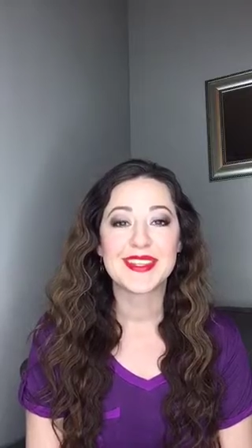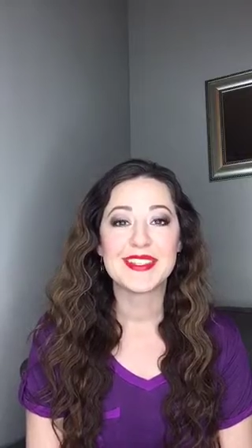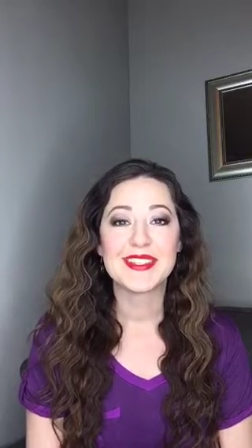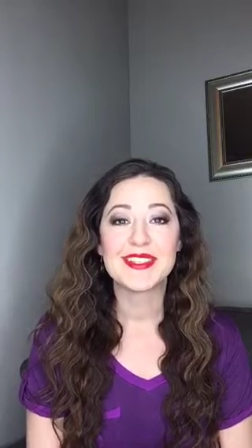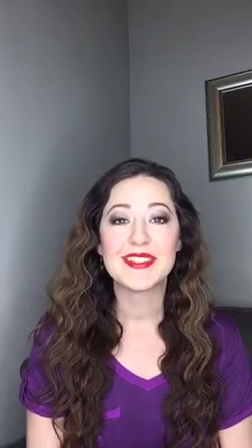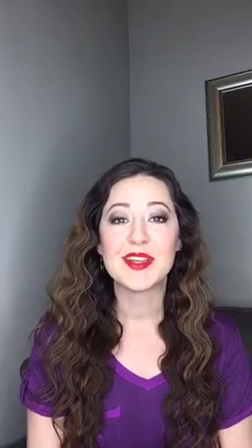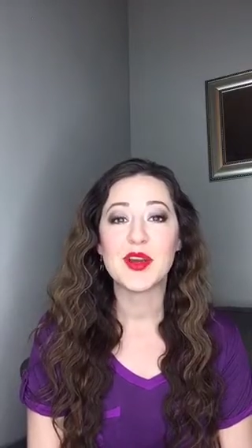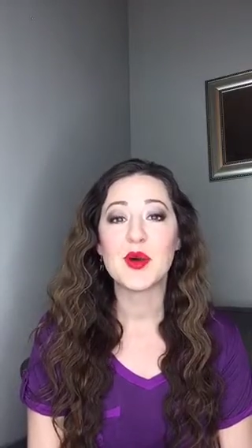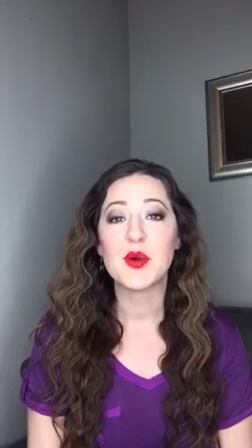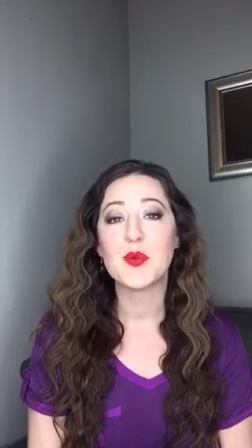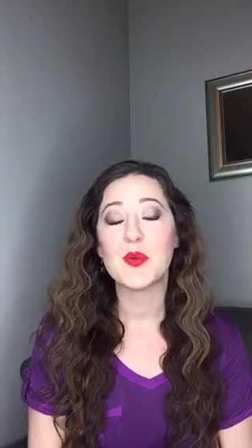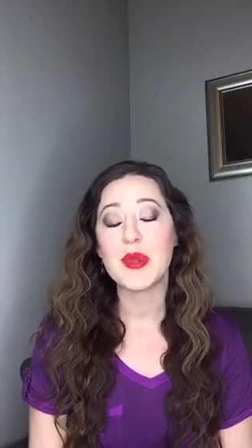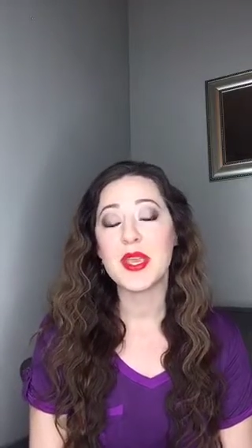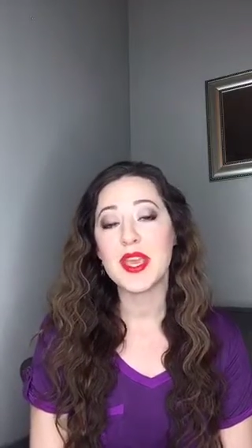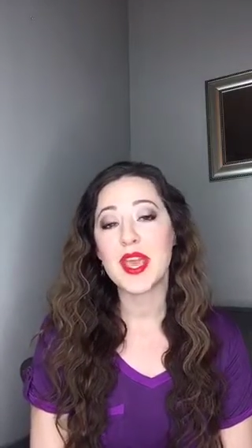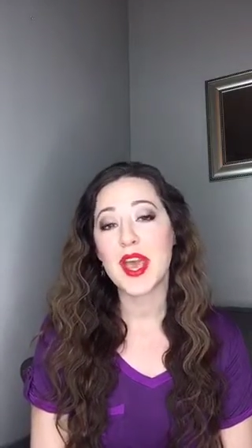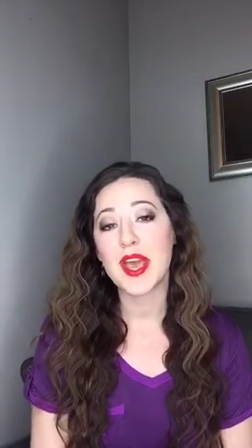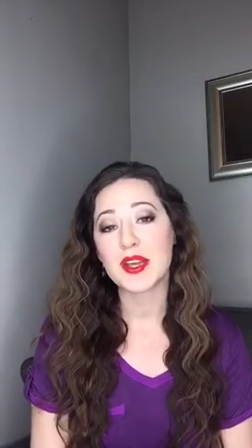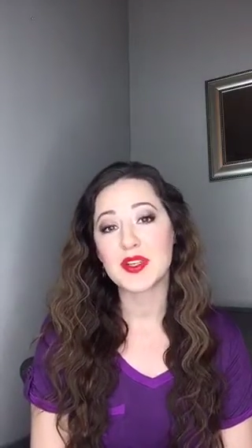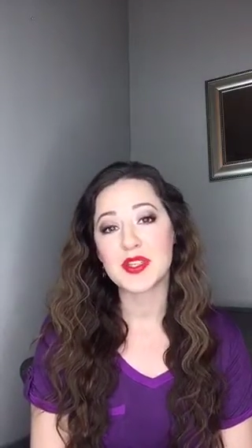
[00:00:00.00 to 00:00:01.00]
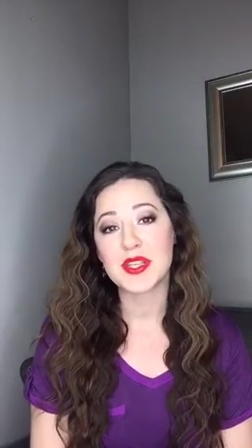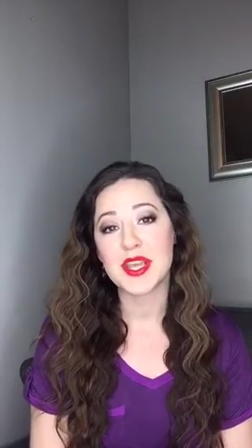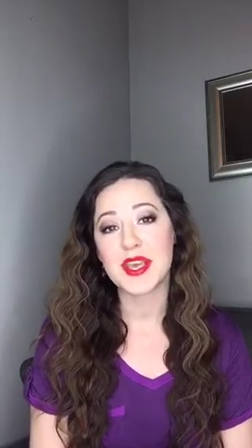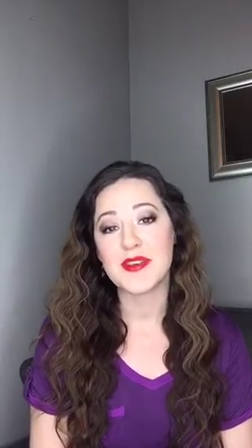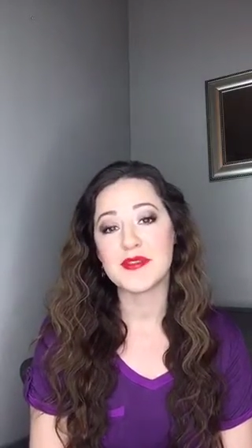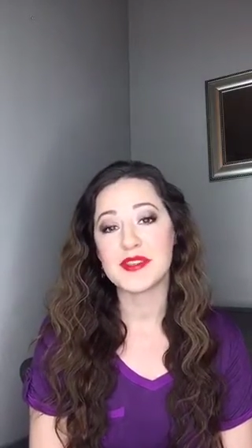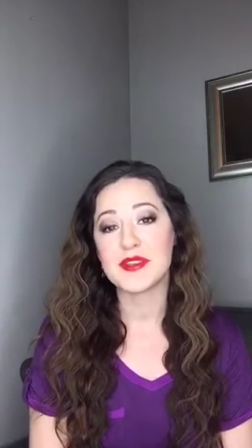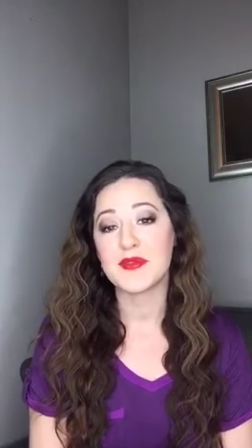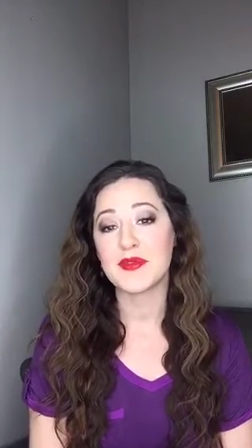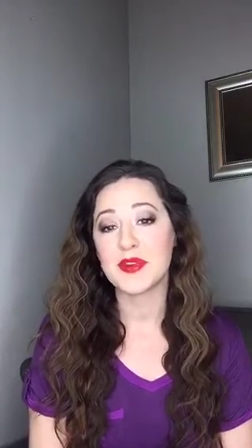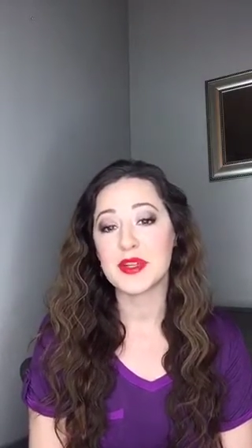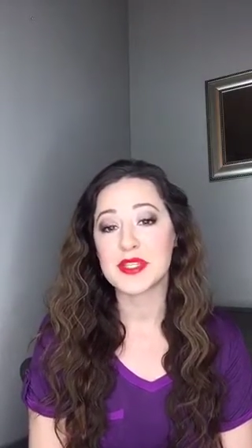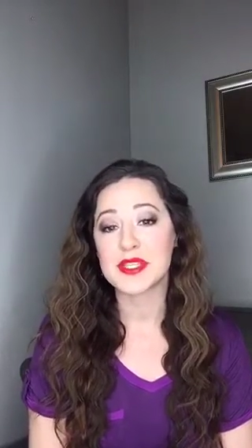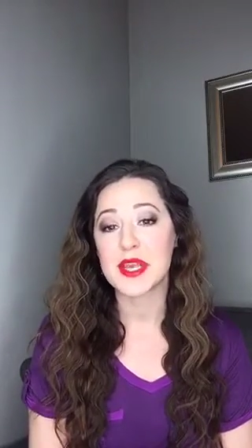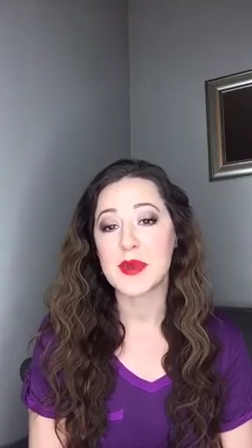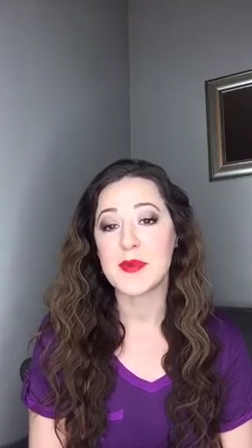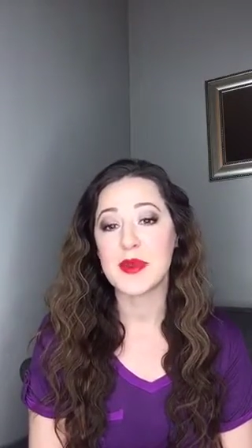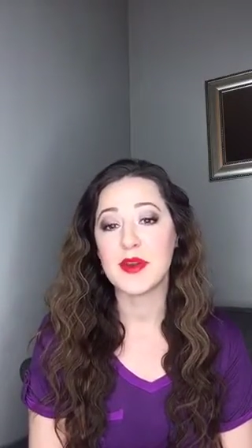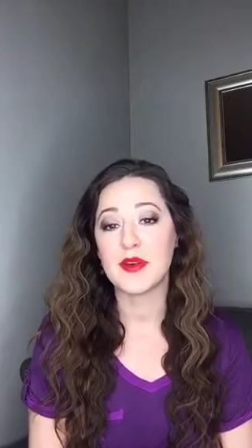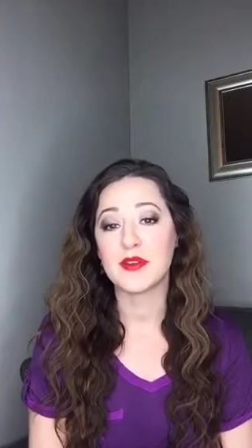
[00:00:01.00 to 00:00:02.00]
So we actually have some friends
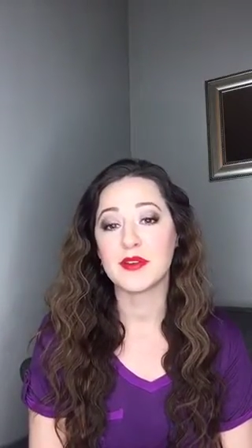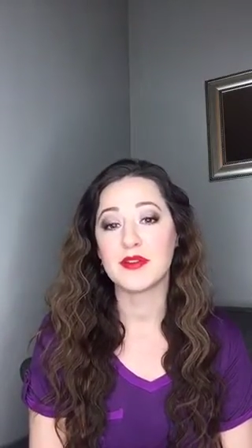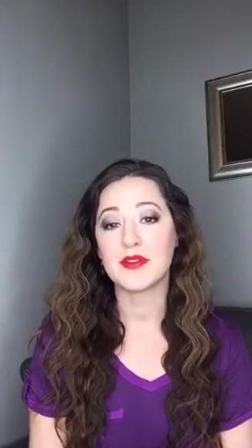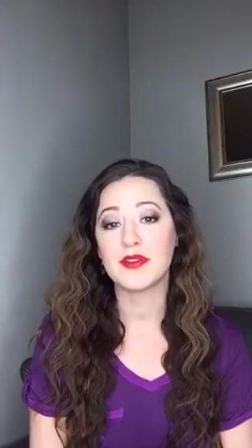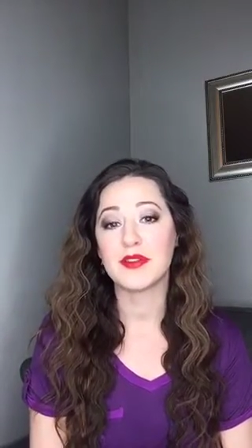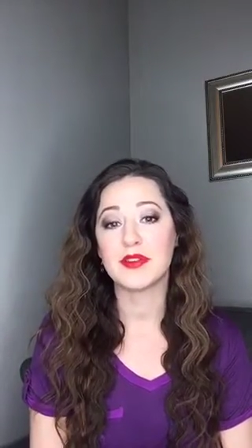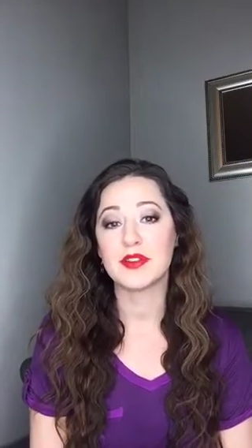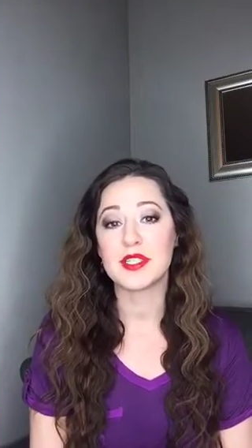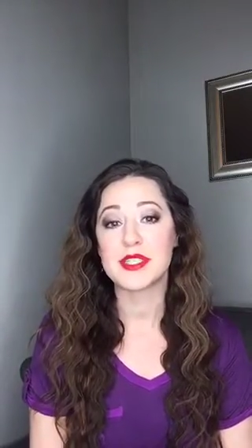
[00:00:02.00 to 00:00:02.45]
coming over for